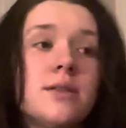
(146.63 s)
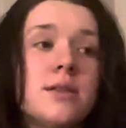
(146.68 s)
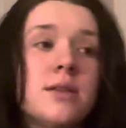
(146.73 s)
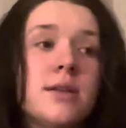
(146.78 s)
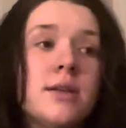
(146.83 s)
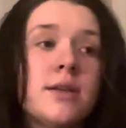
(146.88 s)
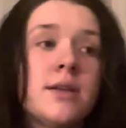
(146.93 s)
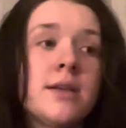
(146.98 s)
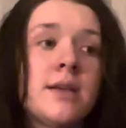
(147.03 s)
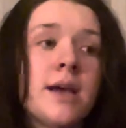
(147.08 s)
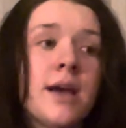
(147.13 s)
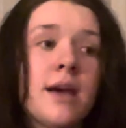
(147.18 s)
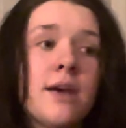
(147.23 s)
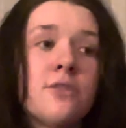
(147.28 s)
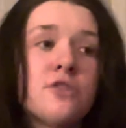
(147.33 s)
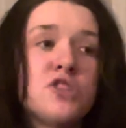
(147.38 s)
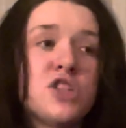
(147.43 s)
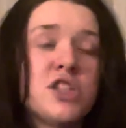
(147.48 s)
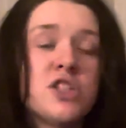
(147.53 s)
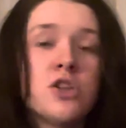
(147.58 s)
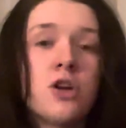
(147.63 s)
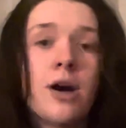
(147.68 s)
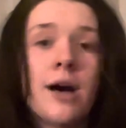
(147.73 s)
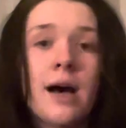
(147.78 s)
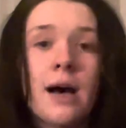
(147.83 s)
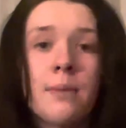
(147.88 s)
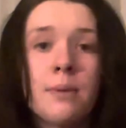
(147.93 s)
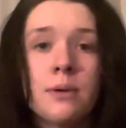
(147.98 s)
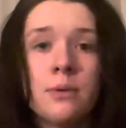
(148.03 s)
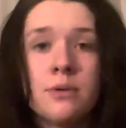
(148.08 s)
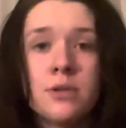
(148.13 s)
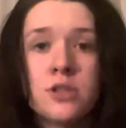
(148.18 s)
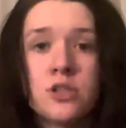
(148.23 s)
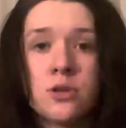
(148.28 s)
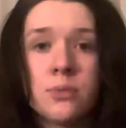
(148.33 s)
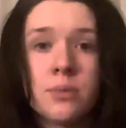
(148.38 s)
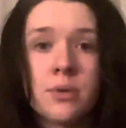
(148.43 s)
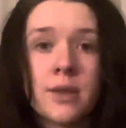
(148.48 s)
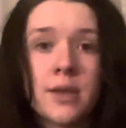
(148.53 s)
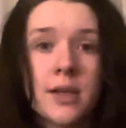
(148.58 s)
yeah, if she's not happy with
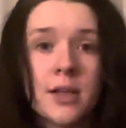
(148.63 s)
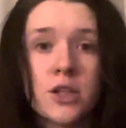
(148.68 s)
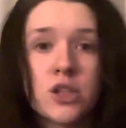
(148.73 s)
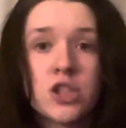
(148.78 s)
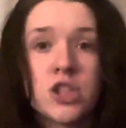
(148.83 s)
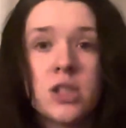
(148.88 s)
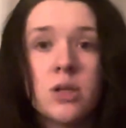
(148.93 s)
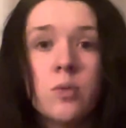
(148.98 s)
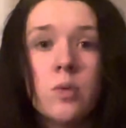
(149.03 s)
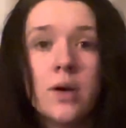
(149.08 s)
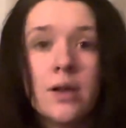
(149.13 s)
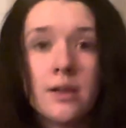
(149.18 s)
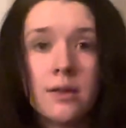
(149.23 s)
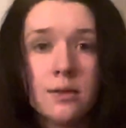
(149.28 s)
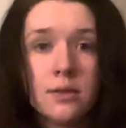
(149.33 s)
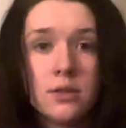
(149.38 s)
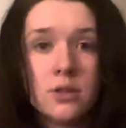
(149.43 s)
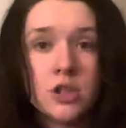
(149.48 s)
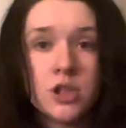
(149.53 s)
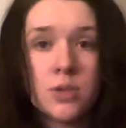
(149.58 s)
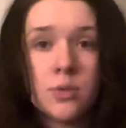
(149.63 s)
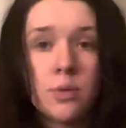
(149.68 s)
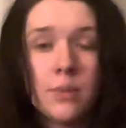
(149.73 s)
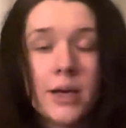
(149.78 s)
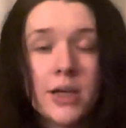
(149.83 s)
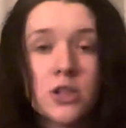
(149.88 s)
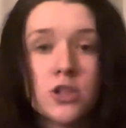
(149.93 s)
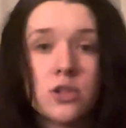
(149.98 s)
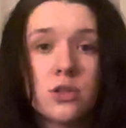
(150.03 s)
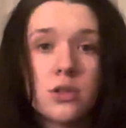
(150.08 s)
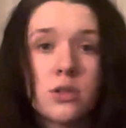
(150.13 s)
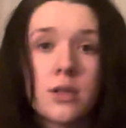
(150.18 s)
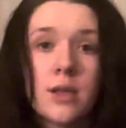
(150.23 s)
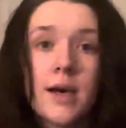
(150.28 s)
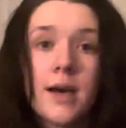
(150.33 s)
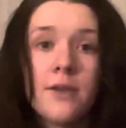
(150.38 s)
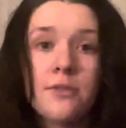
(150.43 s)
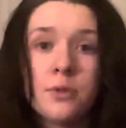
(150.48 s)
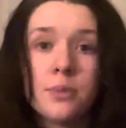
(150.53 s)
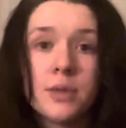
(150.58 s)
something, she will make sure that
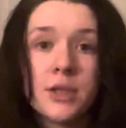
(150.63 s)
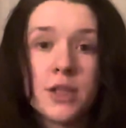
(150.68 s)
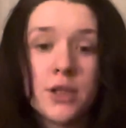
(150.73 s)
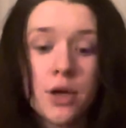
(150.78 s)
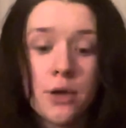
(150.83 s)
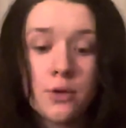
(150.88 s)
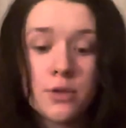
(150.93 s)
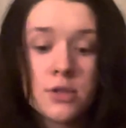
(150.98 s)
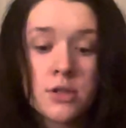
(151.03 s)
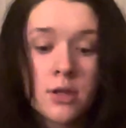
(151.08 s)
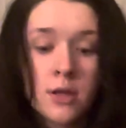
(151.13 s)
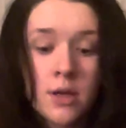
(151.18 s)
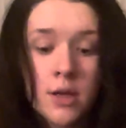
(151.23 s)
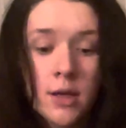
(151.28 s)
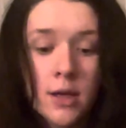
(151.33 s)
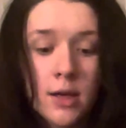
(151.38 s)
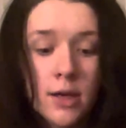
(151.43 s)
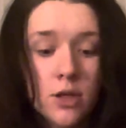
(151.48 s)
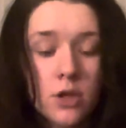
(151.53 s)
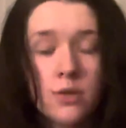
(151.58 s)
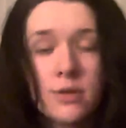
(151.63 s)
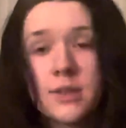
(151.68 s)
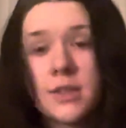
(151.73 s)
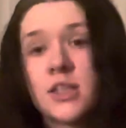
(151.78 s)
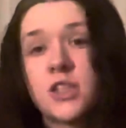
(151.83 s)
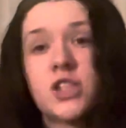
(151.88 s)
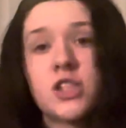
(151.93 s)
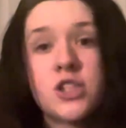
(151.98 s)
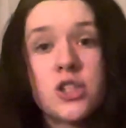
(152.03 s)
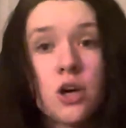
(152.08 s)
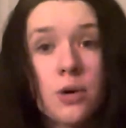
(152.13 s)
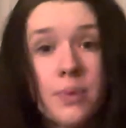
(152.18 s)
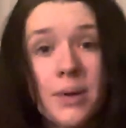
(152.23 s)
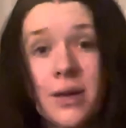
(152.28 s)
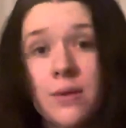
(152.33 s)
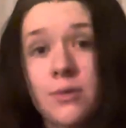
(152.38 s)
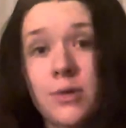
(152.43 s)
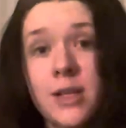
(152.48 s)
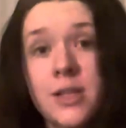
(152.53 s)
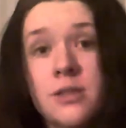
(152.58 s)
everybody knows. Currently, she's not
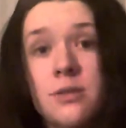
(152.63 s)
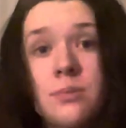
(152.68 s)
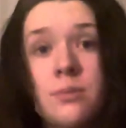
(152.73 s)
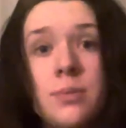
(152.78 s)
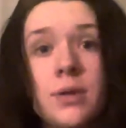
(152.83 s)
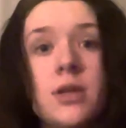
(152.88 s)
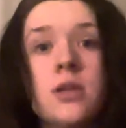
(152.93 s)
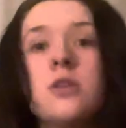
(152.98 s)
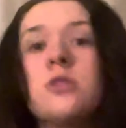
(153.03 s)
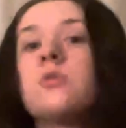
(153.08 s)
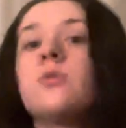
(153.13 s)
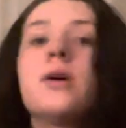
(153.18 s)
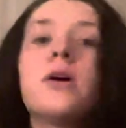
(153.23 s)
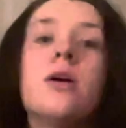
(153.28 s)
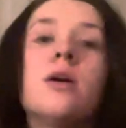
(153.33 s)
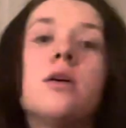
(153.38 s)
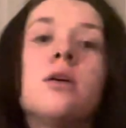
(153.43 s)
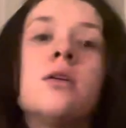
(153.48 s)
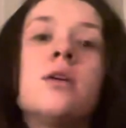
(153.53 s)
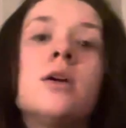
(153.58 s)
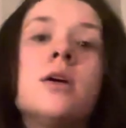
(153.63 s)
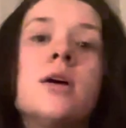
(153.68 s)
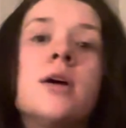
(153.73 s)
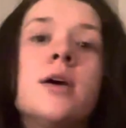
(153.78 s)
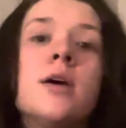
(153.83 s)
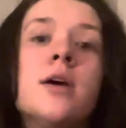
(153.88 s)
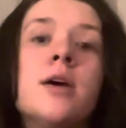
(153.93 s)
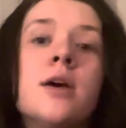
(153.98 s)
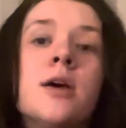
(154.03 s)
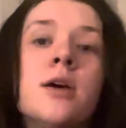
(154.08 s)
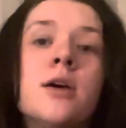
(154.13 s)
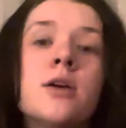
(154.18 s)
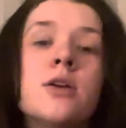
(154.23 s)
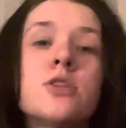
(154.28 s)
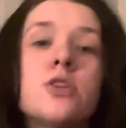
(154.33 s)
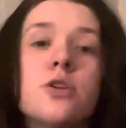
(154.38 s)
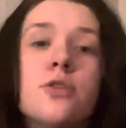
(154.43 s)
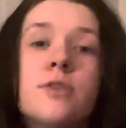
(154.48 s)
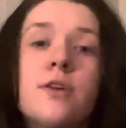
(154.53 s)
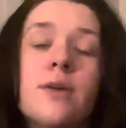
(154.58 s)
being ridden because we are
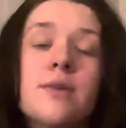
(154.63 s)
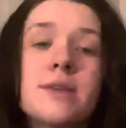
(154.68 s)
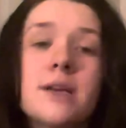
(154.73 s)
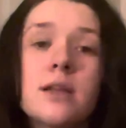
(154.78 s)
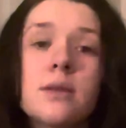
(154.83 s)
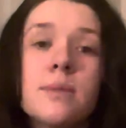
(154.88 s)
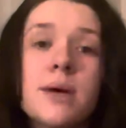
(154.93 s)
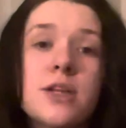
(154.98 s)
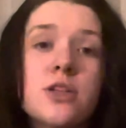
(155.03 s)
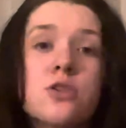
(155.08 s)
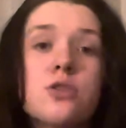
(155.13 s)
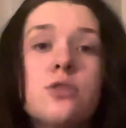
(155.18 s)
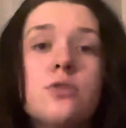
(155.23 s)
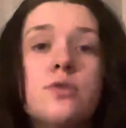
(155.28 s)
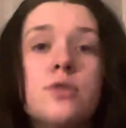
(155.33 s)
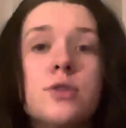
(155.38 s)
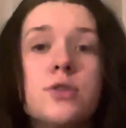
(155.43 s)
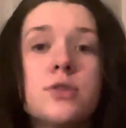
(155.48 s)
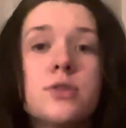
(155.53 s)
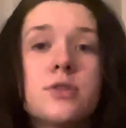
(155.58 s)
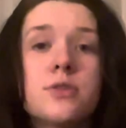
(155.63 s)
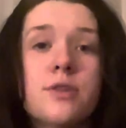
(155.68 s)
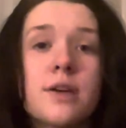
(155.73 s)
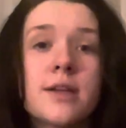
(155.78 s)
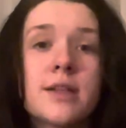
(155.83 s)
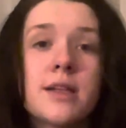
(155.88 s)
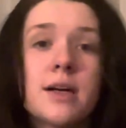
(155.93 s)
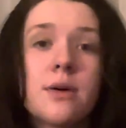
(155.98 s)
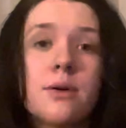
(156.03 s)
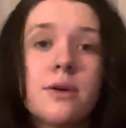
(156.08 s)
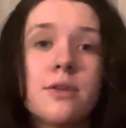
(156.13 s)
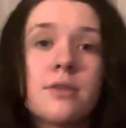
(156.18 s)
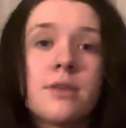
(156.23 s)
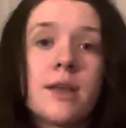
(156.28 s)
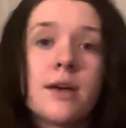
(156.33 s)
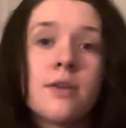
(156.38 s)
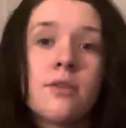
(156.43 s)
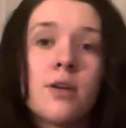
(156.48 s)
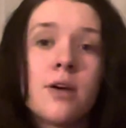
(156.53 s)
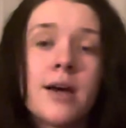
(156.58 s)
sort of going down the medical route to find out if
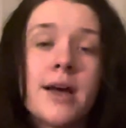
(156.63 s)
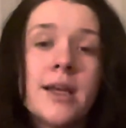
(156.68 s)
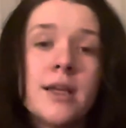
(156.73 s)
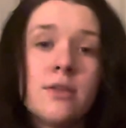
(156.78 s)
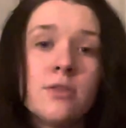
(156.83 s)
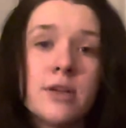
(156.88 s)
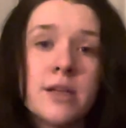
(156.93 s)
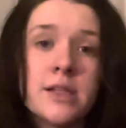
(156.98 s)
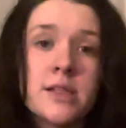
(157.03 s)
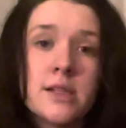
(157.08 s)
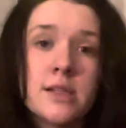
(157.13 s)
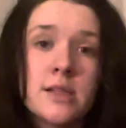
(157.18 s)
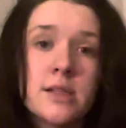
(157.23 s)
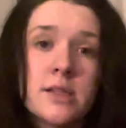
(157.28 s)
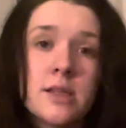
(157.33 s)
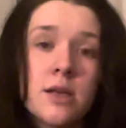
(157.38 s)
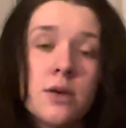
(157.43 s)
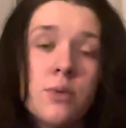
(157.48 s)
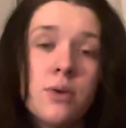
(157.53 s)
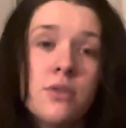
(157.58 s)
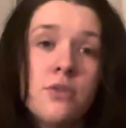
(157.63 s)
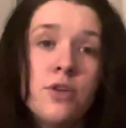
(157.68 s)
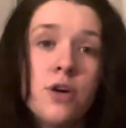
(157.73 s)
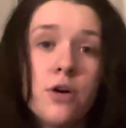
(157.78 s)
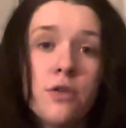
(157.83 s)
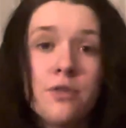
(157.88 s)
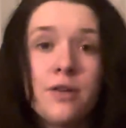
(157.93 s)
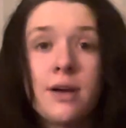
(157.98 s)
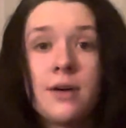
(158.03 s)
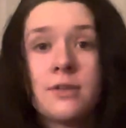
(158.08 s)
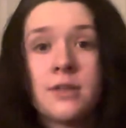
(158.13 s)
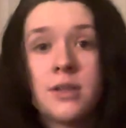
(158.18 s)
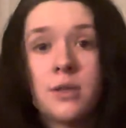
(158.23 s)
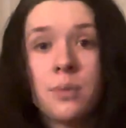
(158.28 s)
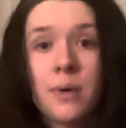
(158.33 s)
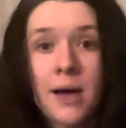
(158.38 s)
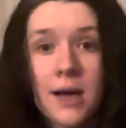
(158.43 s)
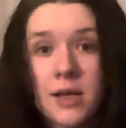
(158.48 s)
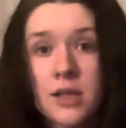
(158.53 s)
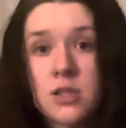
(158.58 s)
there are any reasons that we've not found in the
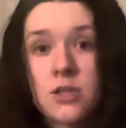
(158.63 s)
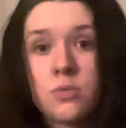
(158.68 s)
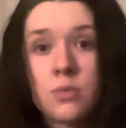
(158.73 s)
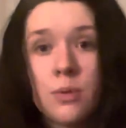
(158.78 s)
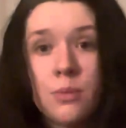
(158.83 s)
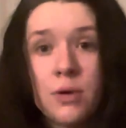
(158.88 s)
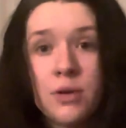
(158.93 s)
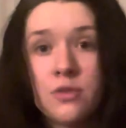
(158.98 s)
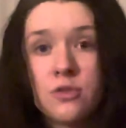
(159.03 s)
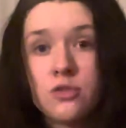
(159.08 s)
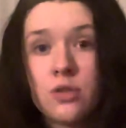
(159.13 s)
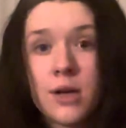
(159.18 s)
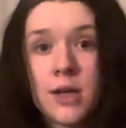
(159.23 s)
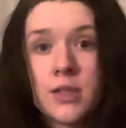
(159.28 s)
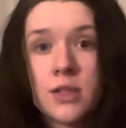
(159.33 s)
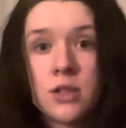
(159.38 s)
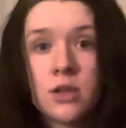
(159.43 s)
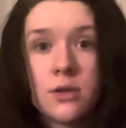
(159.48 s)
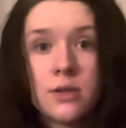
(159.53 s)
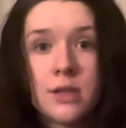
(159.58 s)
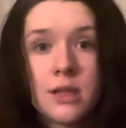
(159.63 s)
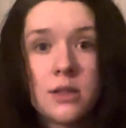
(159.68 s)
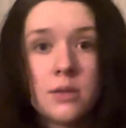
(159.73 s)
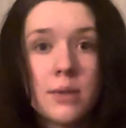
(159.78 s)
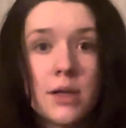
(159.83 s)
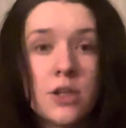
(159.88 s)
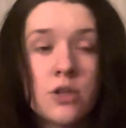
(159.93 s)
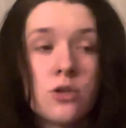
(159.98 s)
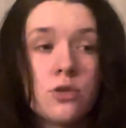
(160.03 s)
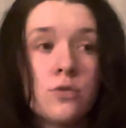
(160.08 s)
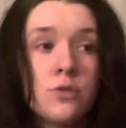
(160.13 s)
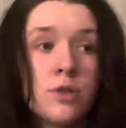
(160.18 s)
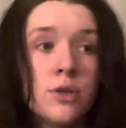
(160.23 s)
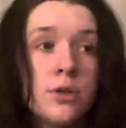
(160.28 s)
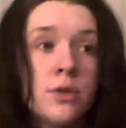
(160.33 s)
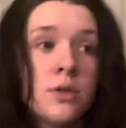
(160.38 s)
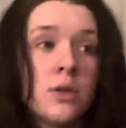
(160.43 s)
past when we've tried to go down the medical route